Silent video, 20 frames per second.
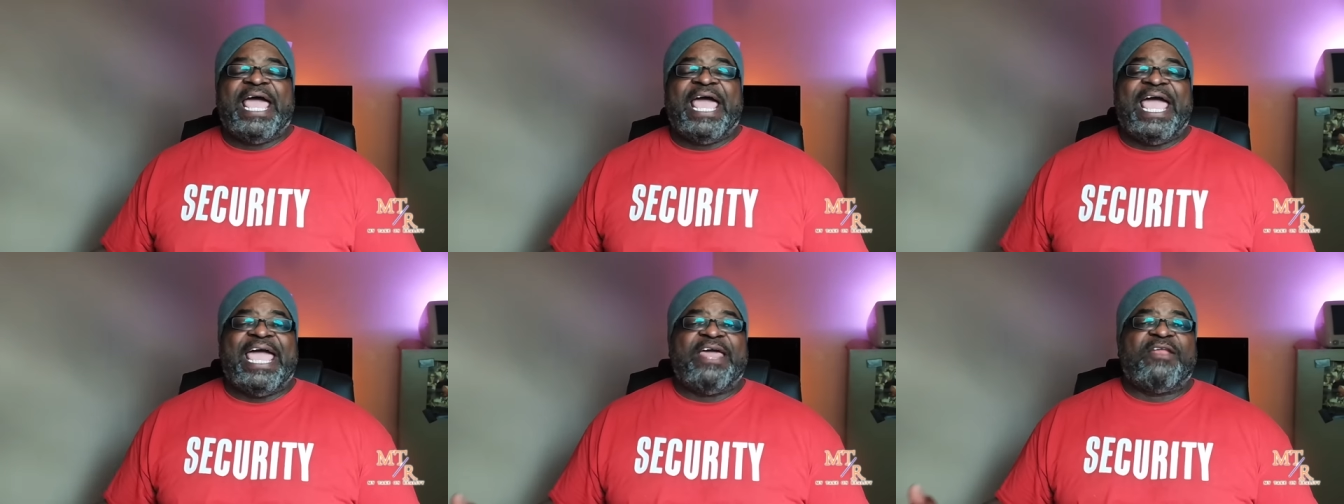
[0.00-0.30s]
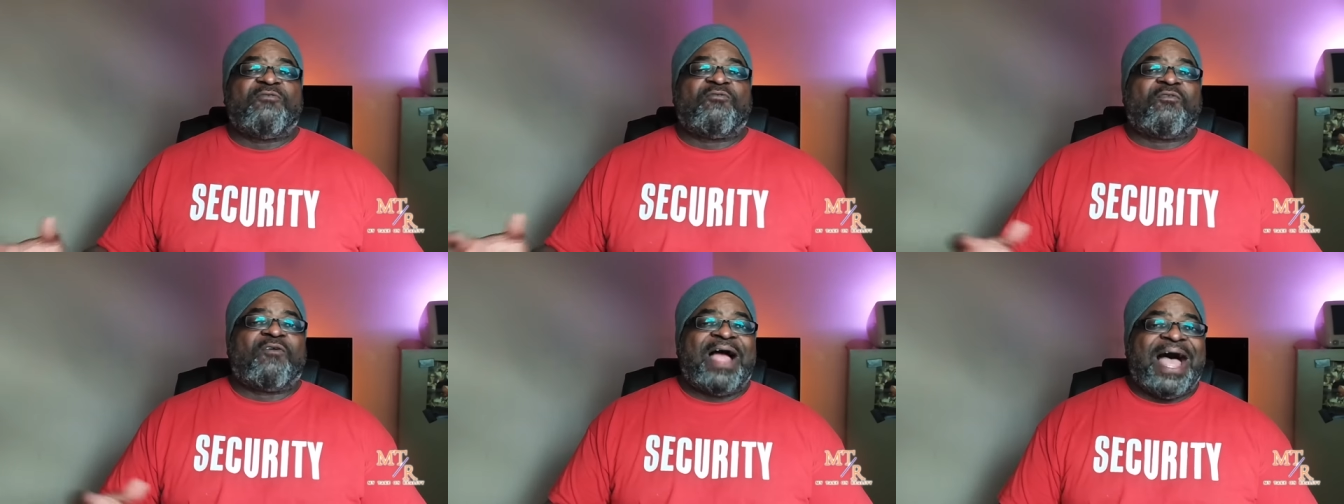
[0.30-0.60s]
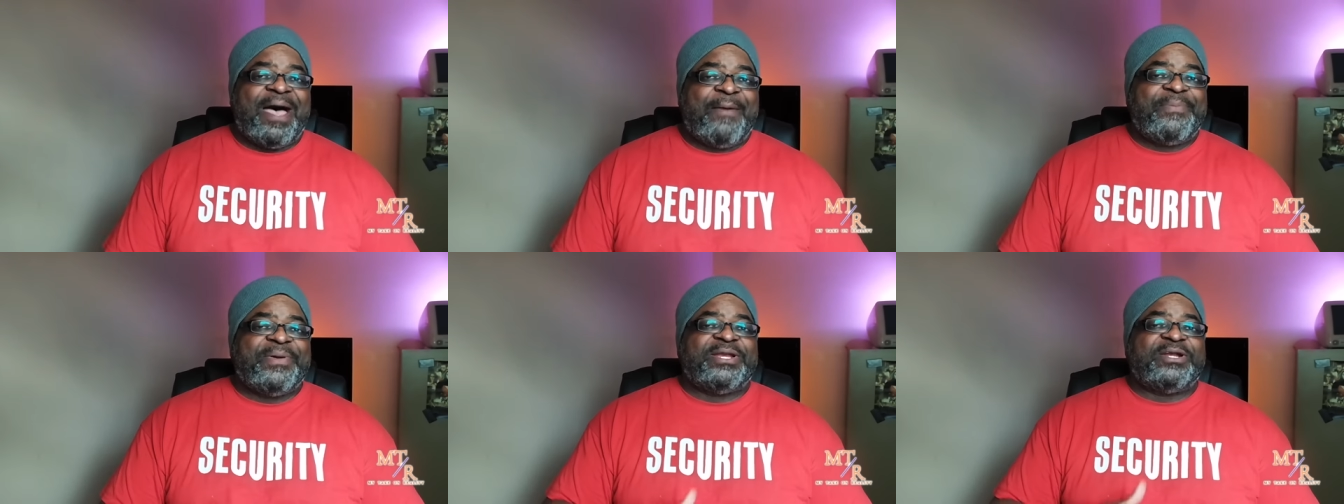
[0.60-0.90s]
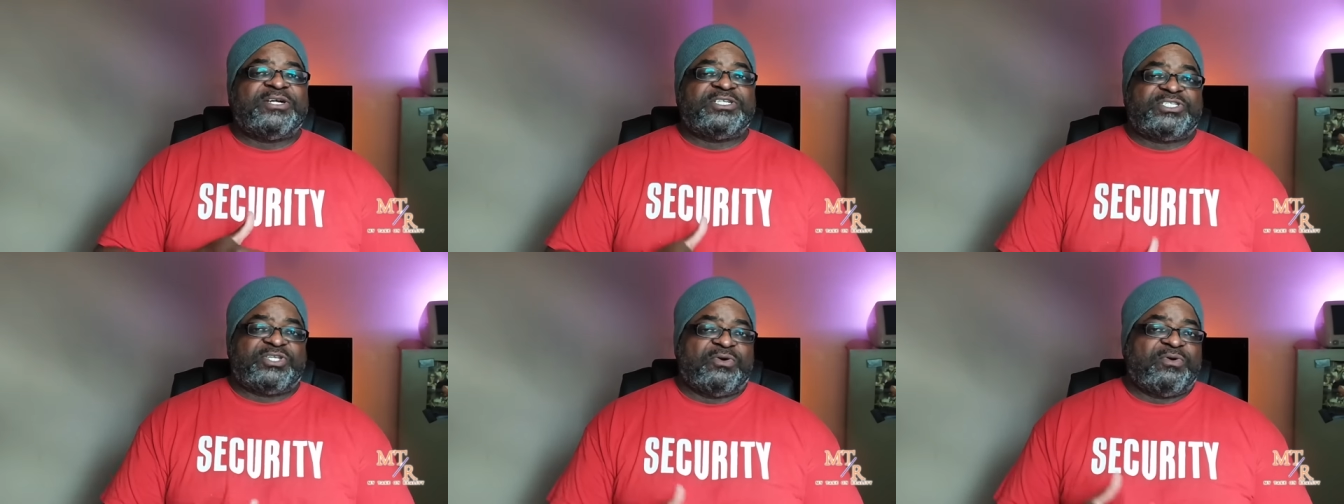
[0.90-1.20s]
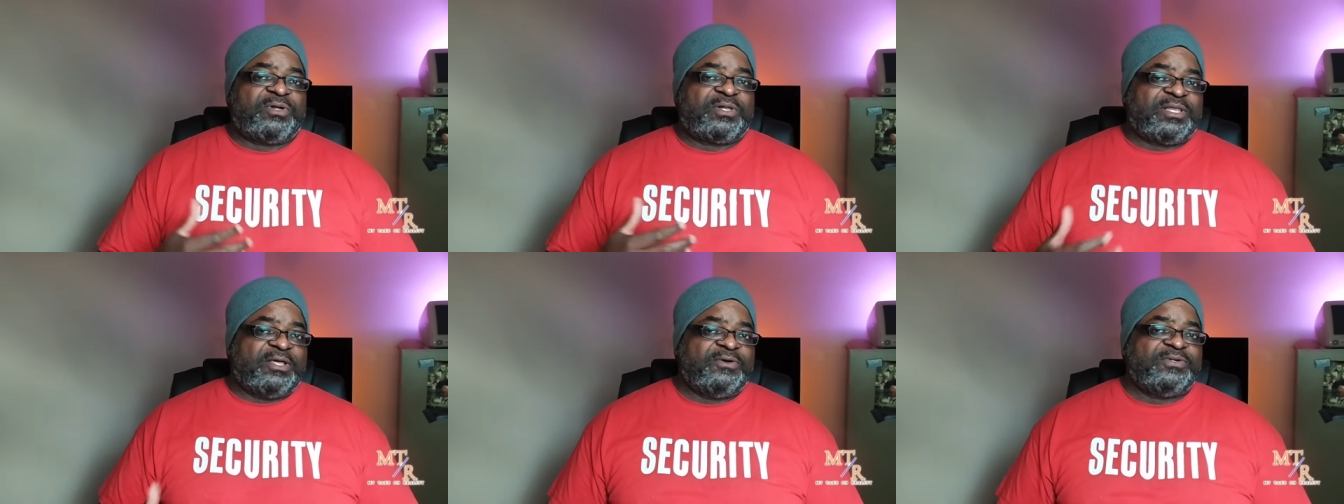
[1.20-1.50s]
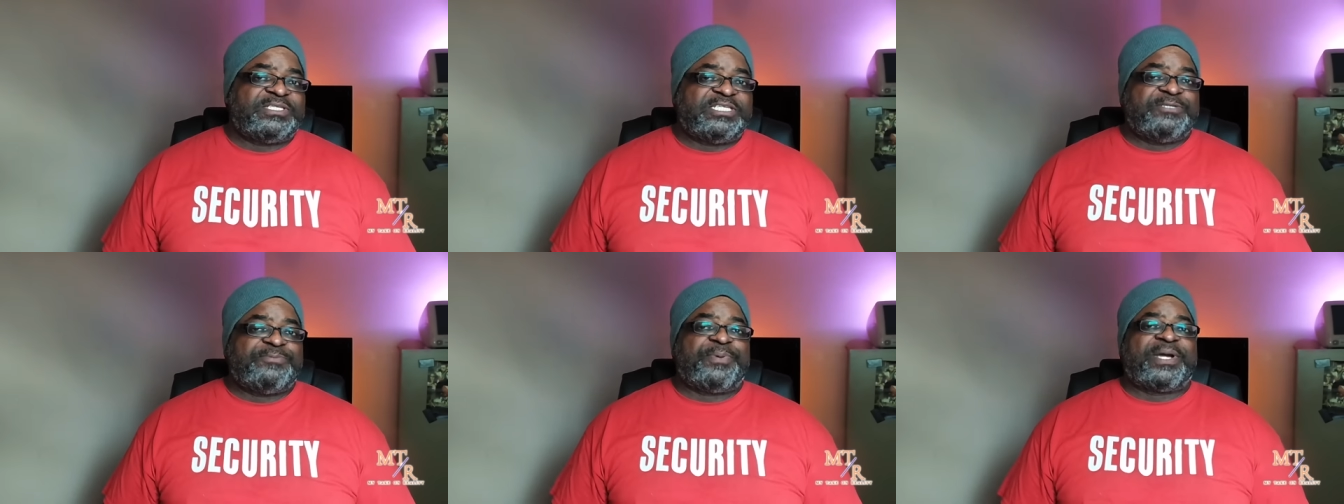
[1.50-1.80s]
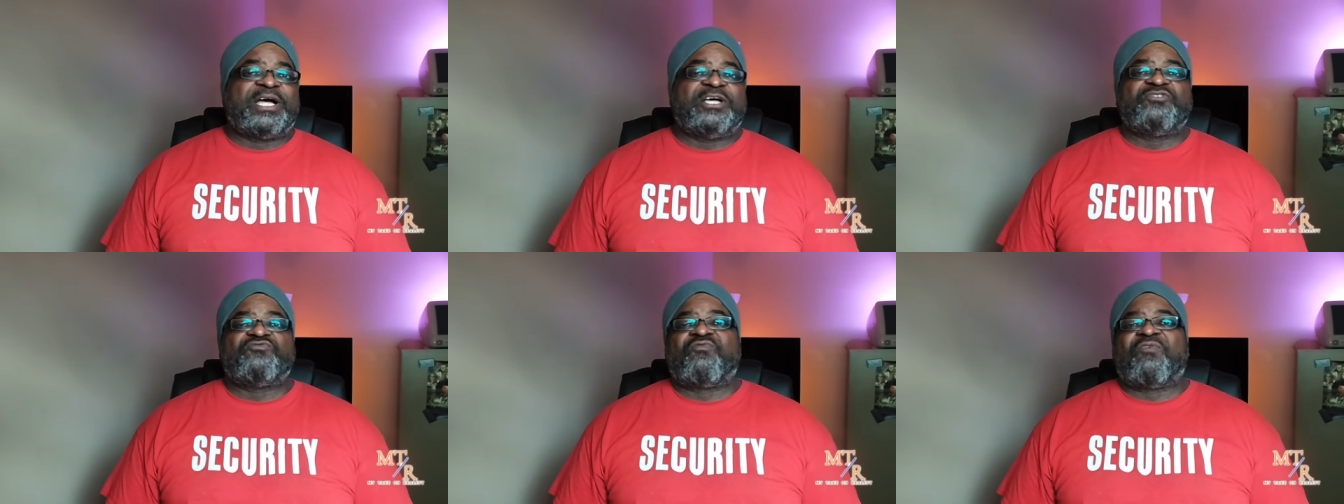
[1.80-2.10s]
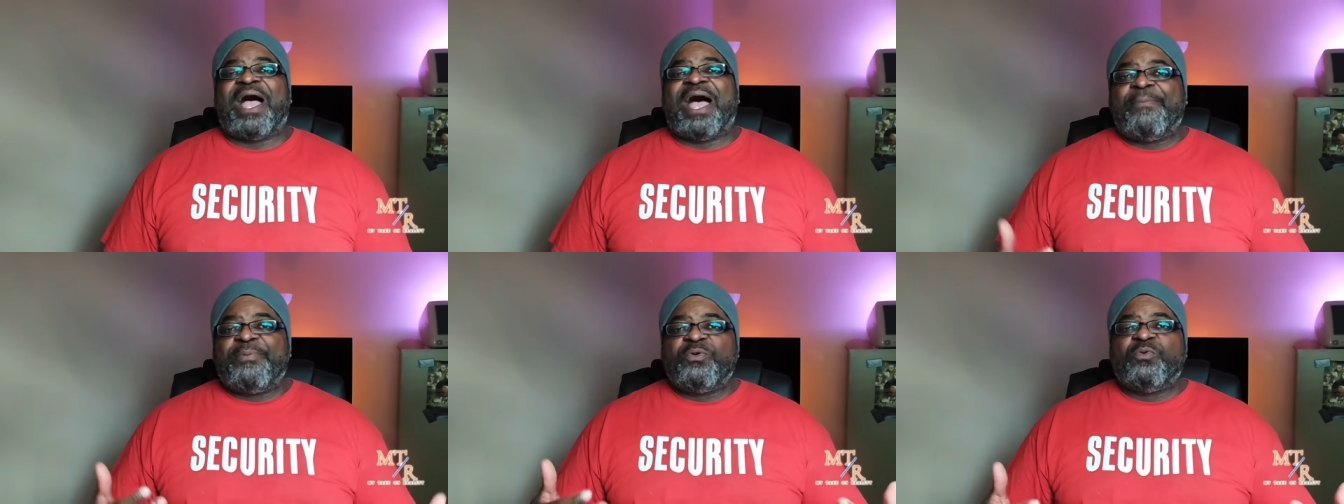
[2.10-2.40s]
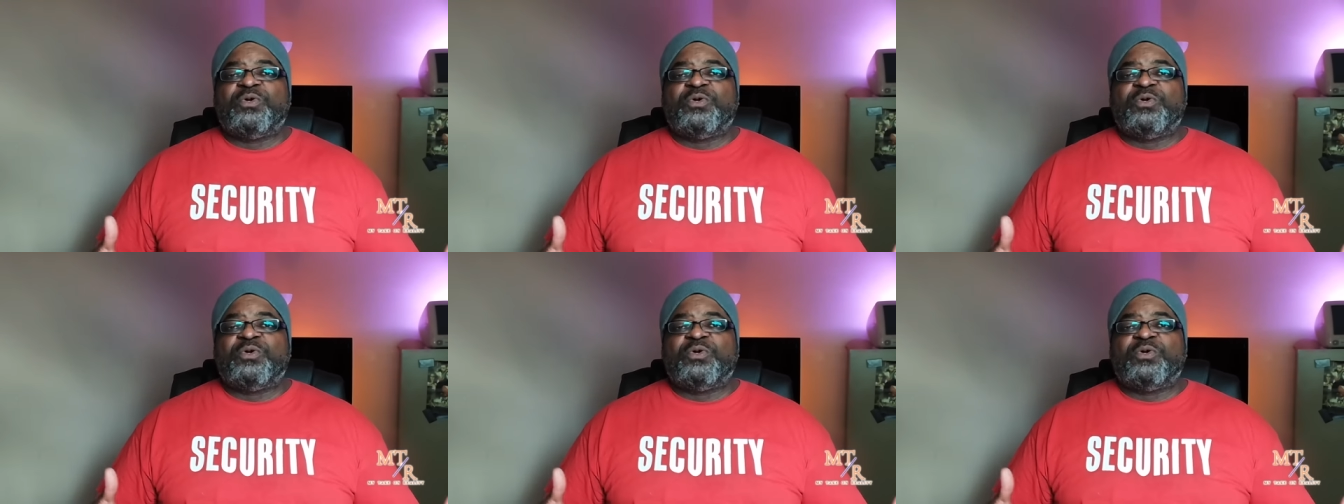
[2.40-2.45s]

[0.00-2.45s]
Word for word: and Robyn are so close is because Robyn